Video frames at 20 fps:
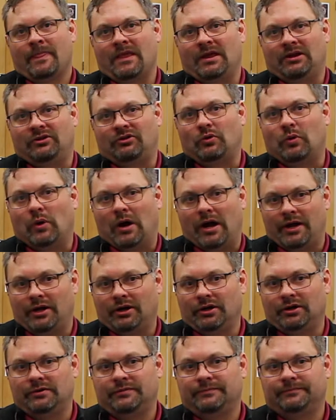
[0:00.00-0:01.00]
In
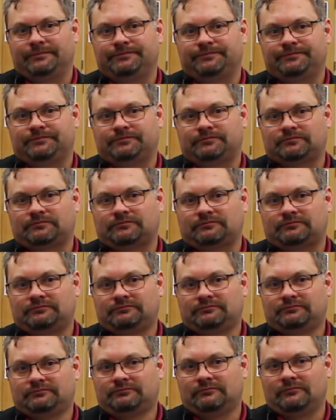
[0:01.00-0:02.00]
choir,
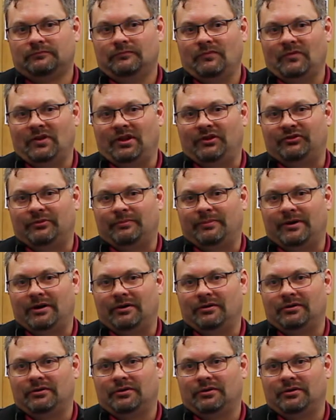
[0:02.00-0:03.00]
it's
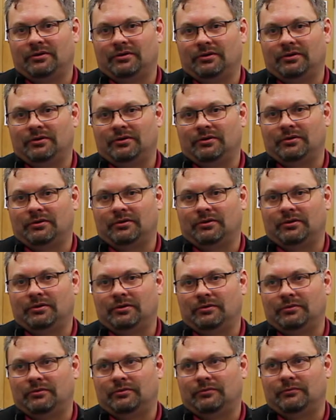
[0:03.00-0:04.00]
about
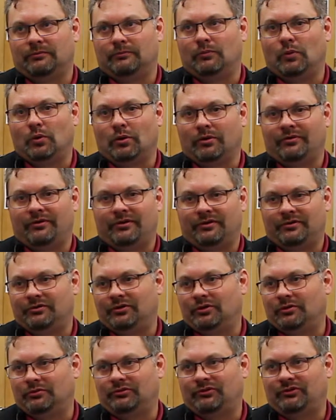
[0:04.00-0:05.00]
more than
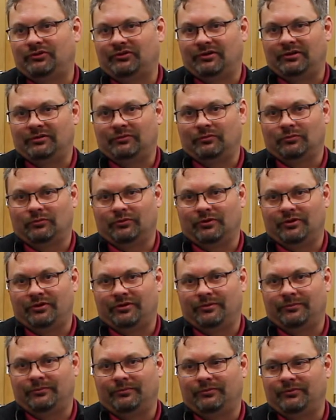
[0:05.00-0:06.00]
notes and
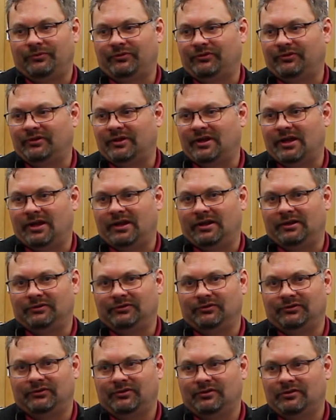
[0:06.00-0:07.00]
rhythms
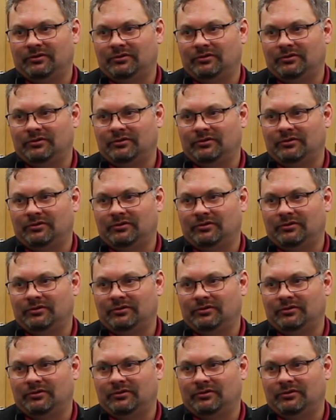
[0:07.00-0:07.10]
and